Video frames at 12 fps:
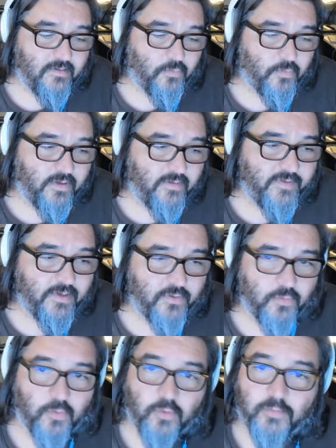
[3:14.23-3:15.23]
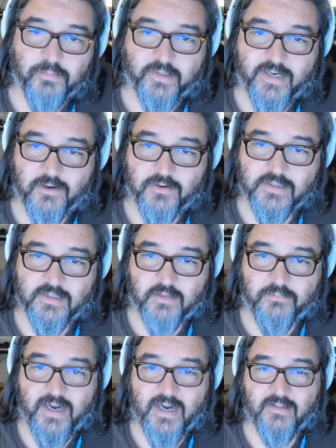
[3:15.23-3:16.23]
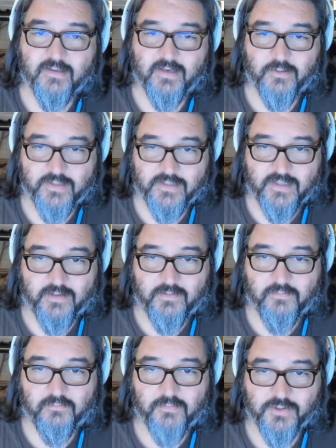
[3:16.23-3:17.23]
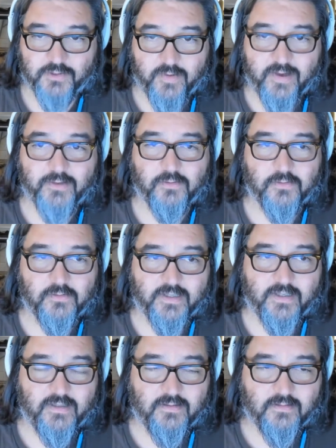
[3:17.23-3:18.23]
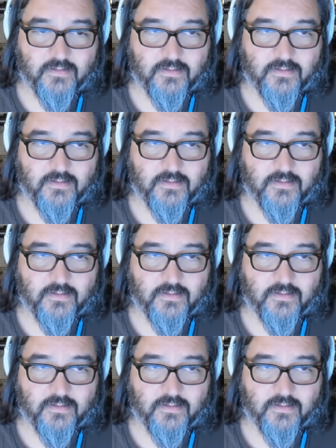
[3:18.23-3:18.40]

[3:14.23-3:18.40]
one of the other horn players in the band that I was in most regularly